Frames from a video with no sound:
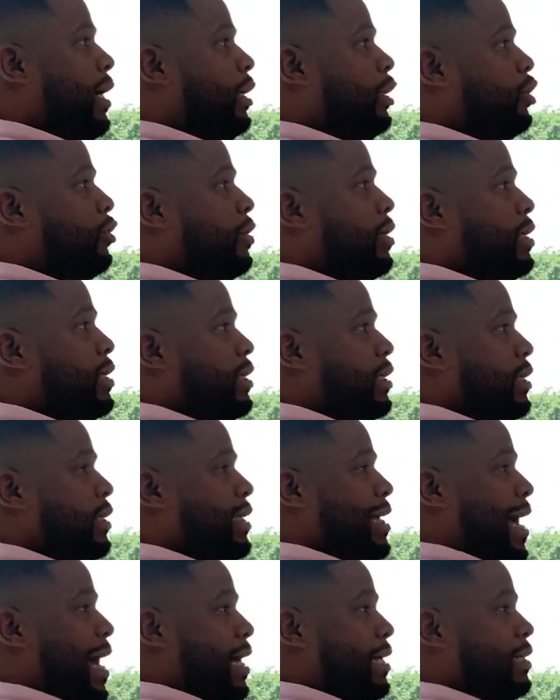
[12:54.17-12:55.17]
interest,
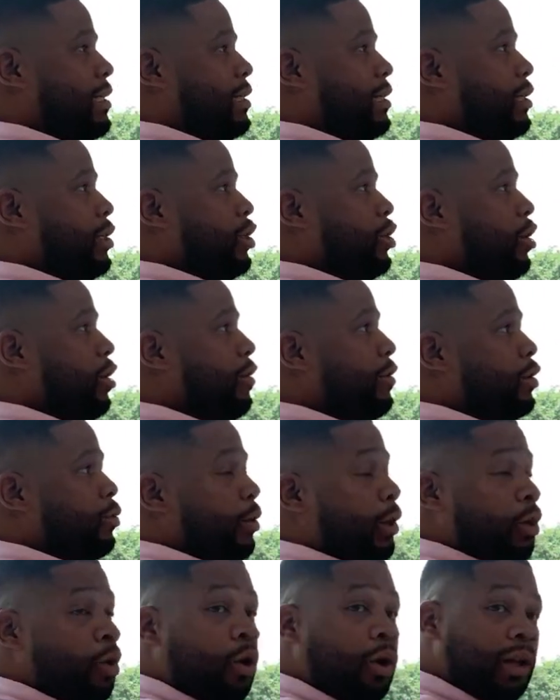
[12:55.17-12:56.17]
taxes, and insurance.
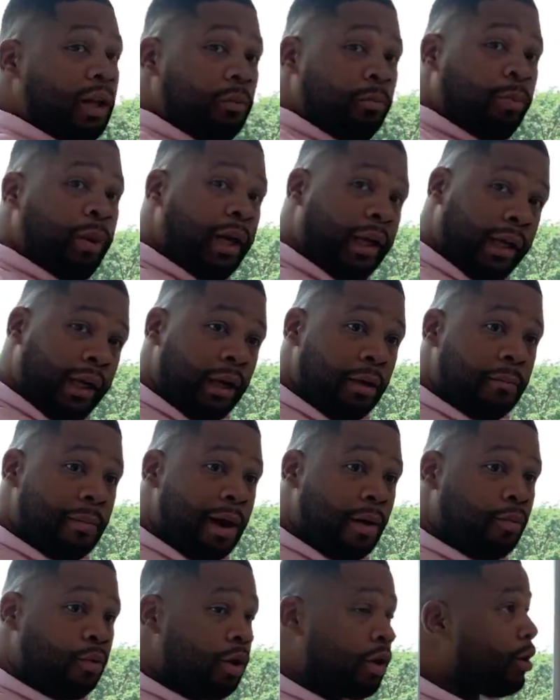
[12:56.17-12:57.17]
We call it PITI in
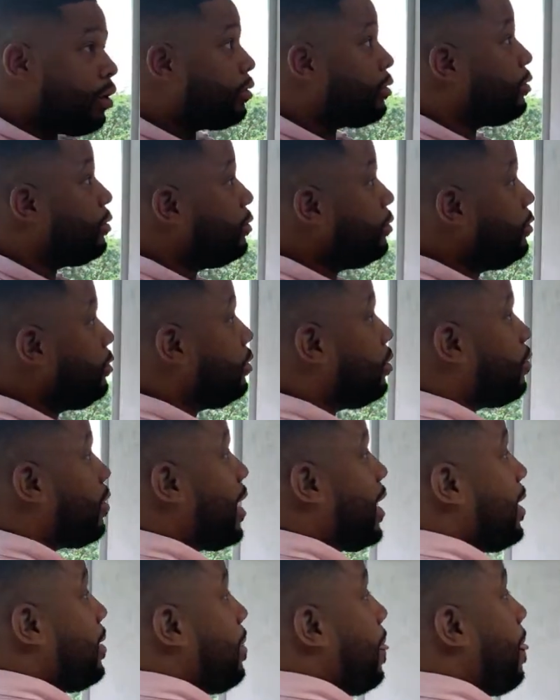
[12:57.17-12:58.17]
my world,
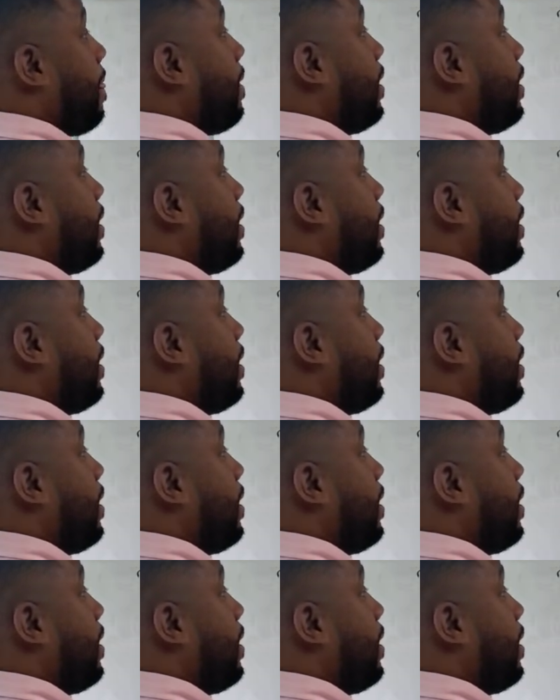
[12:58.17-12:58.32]
right?